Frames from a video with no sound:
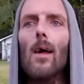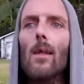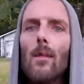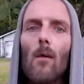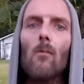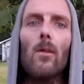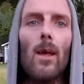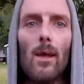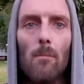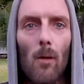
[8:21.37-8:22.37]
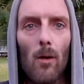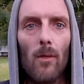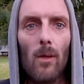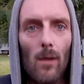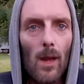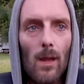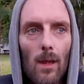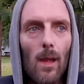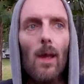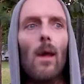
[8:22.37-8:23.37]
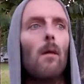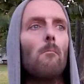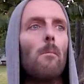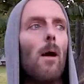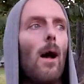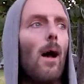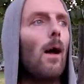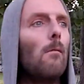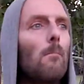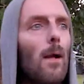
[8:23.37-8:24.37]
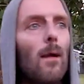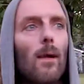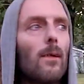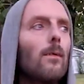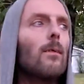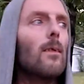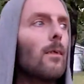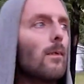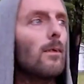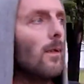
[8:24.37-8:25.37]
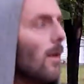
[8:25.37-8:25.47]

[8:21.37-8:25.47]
don't take apart the crank bearings and